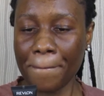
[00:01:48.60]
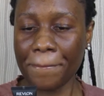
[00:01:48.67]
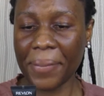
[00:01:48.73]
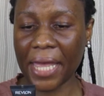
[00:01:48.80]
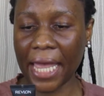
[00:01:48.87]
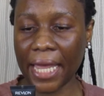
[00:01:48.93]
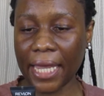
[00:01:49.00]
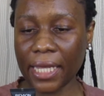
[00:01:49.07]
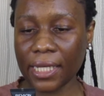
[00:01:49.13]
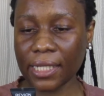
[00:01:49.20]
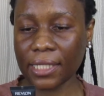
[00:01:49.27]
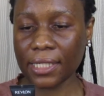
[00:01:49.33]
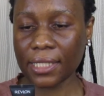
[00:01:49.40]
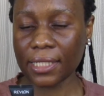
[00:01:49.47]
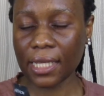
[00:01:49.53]

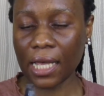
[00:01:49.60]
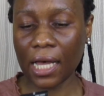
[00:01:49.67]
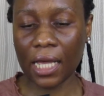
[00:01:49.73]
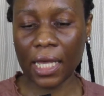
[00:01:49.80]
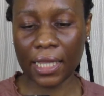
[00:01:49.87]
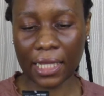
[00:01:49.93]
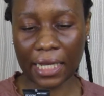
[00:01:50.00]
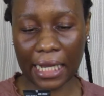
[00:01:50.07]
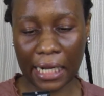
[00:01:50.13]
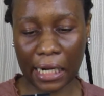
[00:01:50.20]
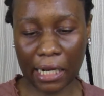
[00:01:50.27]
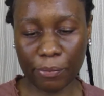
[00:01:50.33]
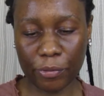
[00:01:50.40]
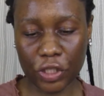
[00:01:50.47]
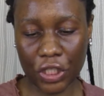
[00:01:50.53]
base in the color
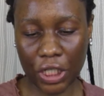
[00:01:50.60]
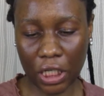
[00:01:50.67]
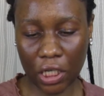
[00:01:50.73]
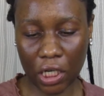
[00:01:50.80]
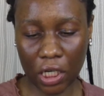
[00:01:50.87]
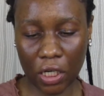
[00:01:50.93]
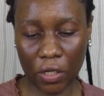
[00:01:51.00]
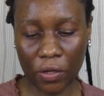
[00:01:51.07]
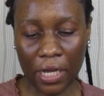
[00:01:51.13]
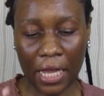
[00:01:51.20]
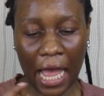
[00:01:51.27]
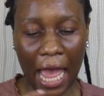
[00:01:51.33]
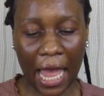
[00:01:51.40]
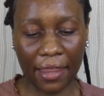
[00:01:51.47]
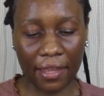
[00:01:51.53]
cappuccino,
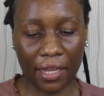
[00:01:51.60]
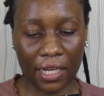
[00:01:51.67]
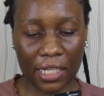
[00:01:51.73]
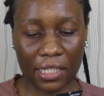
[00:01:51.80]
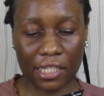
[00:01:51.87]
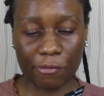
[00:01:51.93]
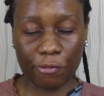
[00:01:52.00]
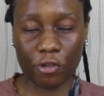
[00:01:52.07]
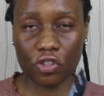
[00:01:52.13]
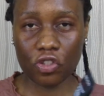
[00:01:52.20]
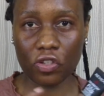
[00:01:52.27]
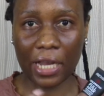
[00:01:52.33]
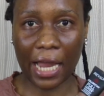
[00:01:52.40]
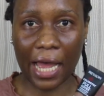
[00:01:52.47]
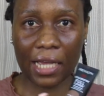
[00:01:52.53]
and then it's supposed
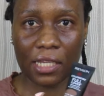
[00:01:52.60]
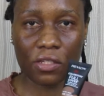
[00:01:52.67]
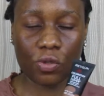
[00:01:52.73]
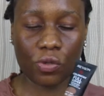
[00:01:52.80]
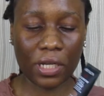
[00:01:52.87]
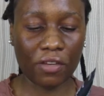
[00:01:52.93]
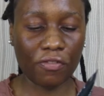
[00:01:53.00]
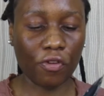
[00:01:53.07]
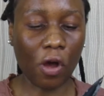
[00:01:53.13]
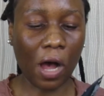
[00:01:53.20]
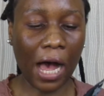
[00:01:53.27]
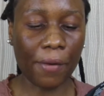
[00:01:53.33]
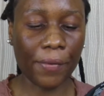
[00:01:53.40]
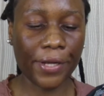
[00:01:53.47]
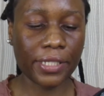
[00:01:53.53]
to last 24
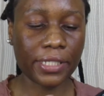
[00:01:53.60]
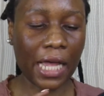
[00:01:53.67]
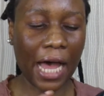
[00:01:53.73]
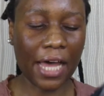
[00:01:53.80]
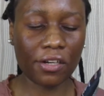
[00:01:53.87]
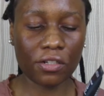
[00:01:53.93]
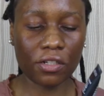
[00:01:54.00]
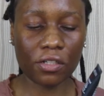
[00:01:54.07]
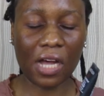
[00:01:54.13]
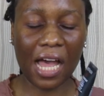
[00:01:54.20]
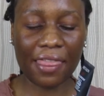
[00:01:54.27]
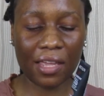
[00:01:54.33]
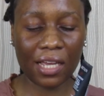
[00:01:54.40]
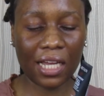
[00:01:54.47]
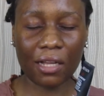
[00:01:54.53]
hours. I don't know,
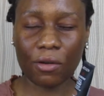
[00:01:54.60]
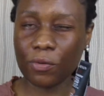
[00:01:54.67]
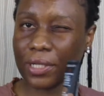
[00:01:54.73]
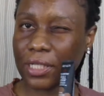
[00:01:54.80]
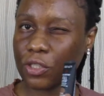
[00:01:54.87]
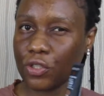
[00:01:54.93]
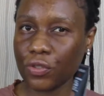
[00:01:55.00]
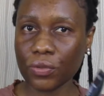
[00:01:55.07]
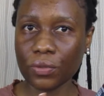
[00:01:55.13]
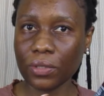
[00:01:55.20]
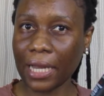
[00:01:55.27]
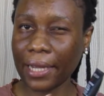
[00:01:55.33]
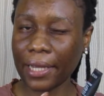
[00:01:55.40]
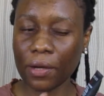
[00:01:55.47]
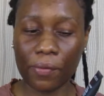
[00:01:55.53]
I think I will do
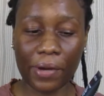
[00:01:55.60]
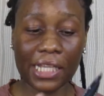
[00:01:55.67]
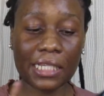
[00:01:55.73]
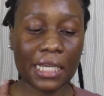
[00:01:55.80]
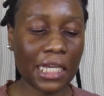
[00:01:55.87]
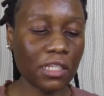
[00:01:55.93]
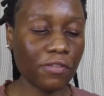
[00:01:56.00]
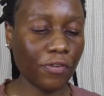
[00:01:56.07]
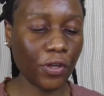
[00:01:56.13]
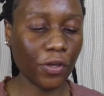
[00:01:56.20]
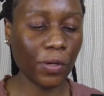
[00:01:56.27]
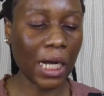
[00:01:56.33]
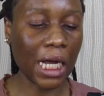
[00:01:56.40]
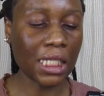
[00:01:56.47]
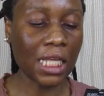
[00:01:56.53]
like a wear test for
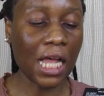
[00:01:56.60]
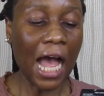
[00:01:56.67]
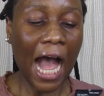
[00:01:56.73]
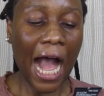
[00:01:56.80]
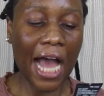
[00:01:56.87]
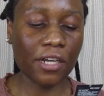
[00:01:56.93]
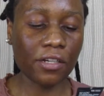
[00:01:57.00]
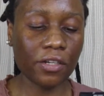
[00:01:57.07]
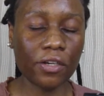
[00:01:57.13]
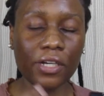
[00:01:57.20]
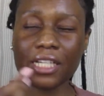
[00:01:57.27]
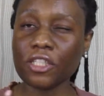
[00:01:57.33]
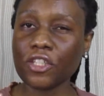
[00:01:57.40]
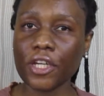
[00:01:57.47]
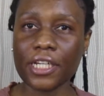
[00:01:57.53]
you guys. I don't know,
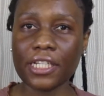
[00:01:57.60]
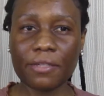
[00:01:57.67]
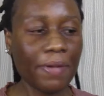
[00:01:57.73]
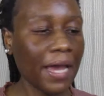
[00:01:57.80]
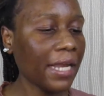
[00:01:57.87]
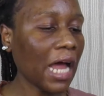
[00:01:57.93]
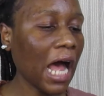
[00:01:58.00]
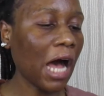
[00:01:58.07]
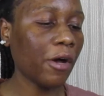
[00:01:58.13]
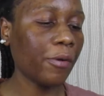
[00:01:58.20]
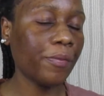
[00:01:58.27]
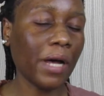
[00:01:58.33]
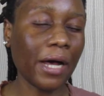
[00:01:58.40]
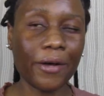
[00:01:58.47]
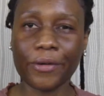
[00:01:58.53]
it's gonna depend
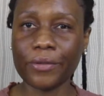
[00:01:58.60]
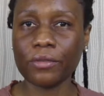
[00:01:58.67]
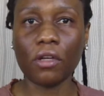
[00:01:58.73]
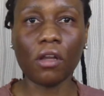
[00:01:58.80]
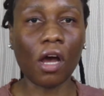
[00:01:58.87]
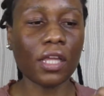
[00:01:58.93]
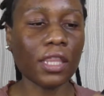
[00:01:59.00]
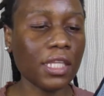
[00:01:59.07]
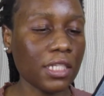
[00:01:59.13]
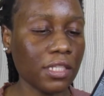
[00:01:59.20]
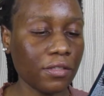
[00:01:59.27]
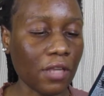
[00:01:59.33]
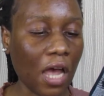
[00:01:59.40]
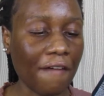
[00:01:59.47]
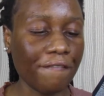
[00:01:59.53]
how long
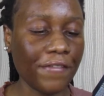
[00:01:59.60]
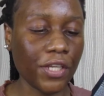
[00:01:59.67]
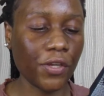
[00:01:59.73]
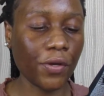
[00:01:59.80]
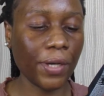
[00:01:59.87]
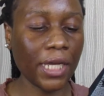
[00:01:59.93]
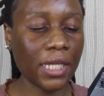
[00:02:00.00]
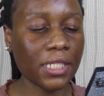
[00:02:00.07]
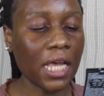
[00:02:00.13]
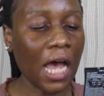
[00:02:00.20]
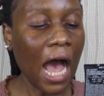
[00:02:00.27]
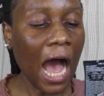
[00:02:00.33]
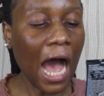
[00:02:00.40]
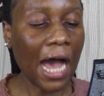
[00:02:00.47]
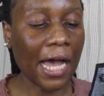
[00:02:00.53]
this video is.
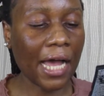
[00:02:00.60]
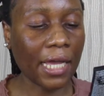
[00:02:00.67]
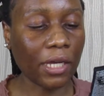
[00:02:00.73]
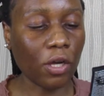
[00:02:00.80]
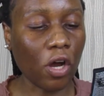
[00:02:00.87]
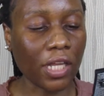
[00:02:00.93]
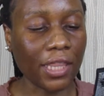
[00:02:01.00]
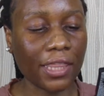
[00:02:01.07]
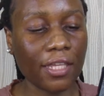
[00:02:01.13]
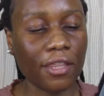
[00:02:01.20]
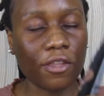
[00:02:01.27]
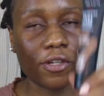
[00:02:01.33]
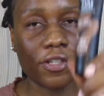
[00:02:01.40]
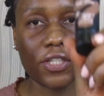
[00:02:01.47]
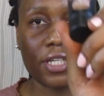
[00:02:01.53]
I got the
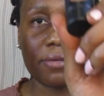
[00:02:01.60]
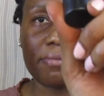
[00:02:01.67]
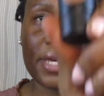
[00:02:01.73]
30